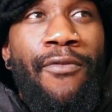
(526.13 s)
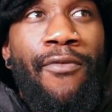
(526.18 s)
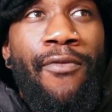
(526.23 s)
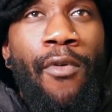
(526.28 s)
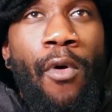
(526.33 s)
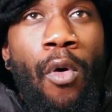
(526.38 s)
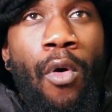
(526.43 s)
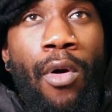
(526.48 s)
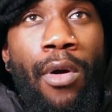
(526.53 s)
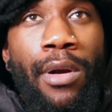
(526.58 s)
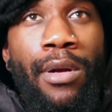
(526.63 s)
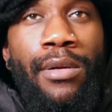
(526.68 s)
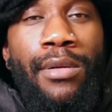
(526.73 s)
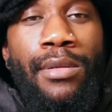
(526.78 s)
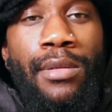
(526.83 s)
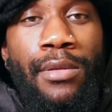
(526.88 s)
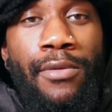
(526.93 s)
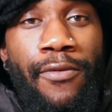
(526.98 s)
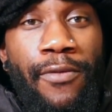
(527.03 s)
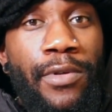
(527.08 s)
four
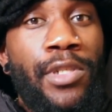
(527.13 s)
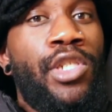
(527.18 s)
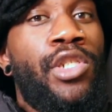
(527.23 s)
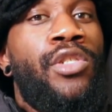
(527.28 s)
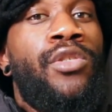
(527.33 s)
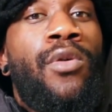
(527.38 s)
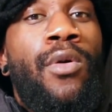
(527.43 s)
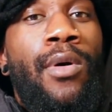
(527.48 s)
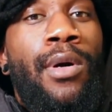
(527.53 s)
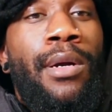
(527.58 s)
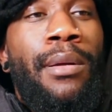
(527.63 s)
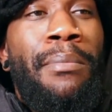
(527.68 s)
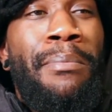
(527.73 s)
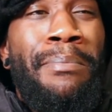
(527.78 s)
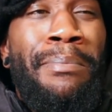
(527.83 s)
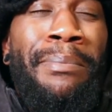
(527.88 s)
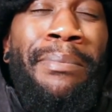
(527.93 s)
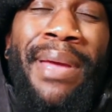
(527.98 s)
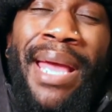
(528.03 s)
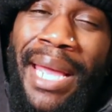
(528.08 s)
for sure,
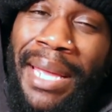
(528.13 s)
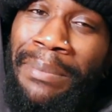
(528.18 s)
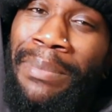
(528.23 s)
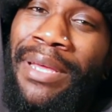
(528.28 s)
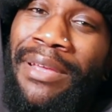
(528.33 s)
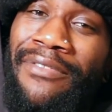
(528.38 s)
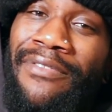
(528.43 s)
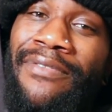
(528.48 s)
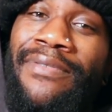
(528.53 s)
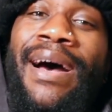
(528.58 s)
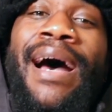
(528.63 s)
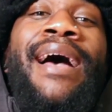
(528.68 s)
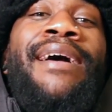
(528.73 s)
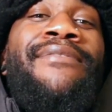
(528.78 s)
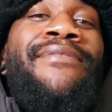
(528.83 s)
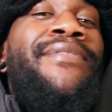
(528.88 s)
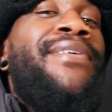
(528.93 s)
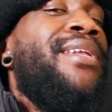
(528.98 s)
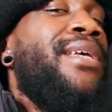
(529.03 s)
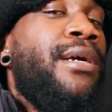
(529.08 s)
maybe
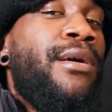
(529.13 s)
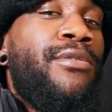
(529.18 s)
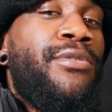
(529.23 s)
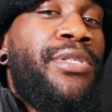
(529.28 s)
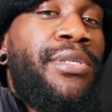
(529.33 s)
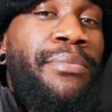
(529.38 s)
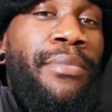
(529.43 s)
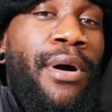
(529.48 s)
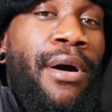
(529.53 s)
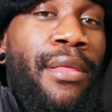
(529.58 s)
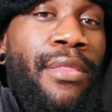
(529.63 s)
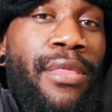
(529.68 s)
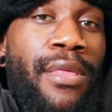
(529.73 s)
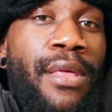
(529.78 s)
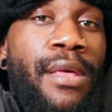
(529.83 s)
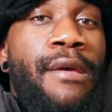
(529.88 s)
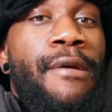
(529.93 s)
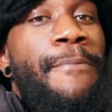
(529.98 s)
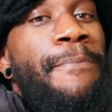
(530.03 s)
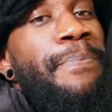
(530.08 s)
5 videos a month,
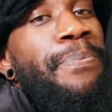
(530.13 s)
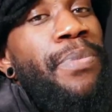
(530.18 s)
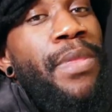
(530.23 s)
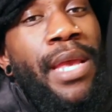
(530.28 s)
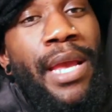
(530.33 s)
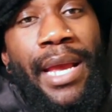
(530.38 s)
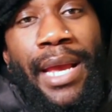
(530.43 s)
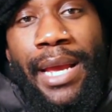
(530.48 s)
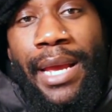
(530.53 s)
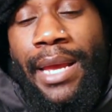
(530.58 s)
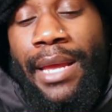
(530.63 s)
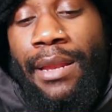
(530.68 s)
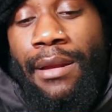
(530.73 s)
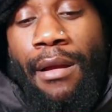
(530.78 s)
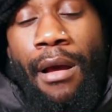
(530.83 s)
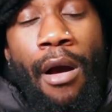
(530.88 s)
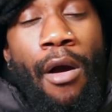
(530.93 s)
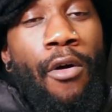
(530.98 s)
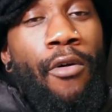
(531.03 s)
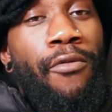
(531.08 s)

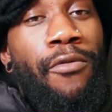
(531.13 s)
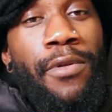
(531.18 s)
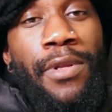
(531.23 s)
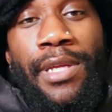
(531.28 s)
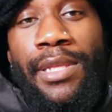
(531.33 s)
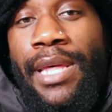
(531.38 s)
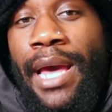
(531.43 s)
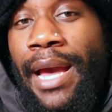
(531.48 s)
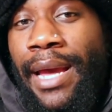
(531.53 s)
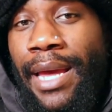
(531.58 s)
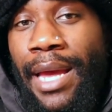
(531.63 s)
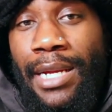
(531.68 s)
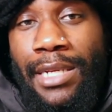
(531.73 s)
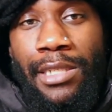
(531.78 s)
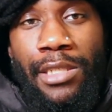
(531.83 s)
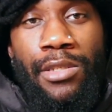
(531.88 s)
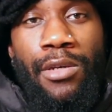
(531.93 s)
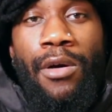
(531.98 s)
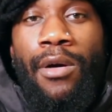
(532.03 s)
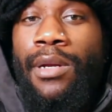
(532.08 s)
and hopefully that
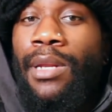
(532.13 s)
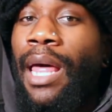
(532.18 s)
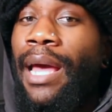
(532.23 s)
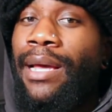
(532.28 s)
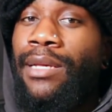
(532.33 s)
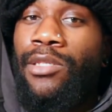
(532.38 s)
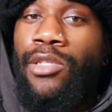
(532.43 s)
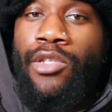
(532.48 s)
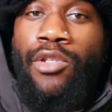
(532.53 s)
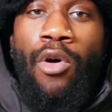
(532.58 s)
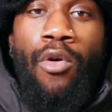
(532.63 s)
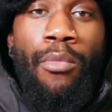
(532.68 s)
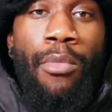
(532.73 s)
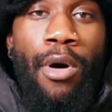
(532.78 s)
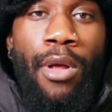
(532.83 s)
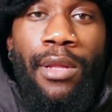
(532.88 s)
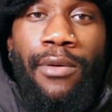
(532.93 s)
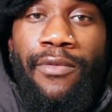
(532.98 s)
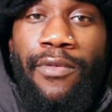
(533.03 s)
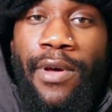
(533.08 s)
catches on like a
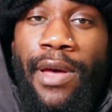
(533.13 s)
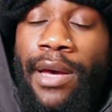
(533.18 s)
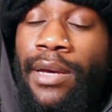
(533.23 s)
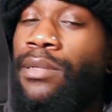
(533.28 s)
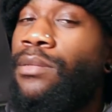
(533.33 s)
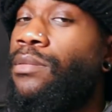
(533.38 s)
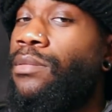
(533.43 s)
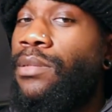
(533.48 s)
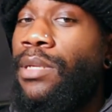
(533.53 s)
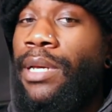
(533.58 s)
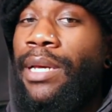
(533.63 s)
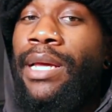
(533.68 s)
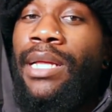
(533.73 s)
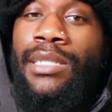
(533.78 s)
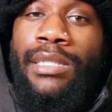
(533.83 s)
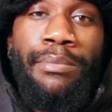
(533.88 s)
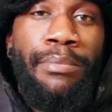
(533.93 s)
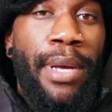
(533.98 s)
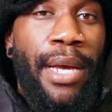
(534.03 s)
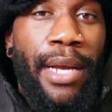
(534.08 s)
snowball effect. It
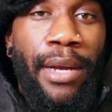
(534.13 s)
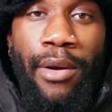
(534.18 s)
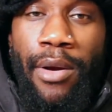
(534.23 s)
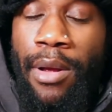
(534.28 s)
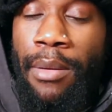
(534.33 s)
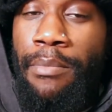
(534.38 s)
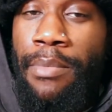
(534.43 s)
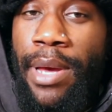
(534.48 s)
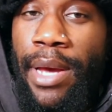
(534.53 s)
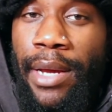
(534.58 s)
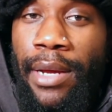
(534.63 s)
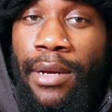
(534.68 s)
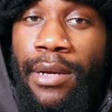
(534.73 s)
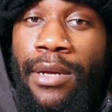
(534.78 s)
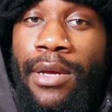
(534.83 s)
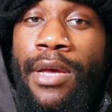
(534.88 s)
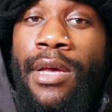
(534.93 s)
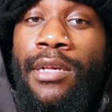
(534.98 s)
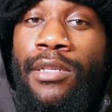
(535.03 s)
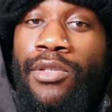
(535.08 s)
gets bigger and bigger.
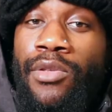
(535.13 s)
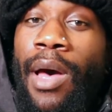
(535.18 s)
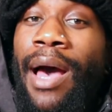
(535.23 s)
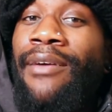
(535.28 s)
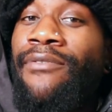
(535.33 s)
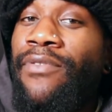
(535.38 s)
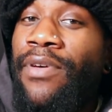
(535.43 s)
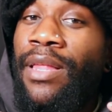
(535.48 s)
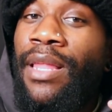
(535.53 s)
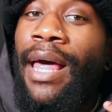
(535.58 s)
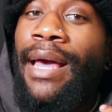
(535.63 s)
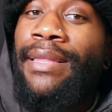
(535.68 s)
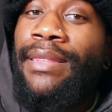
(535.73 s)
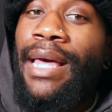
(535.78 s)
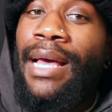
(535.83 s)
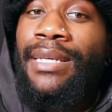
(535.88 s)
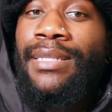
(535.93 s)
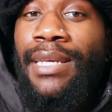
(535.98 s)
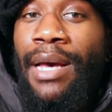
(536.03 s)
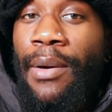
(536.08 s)
So I feel like
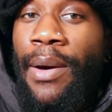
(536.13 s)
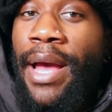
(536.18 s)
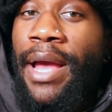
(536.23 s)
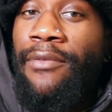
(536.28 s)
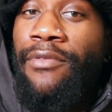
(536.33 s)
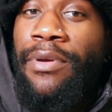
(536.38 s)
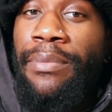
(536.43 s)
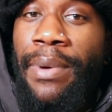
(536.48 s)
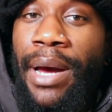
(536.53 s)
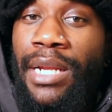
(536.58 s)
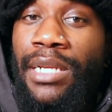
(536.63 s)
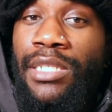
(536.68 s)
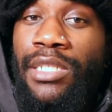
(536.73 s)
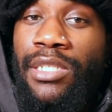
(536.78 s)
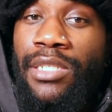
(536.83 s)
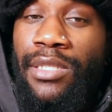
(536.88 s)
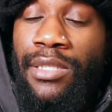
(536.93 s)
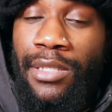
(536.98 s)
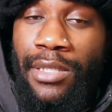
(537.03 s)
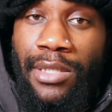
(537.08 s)
that's how everybody
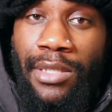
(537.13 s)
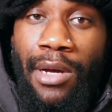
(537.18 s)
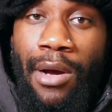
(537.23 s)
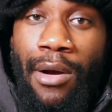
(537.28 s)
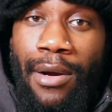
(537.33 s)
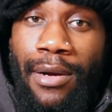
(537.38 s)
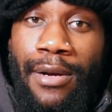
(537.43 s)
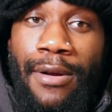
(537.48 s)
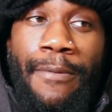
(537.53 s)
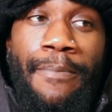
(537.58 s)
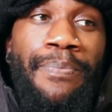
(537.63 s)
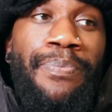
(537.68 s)
should start.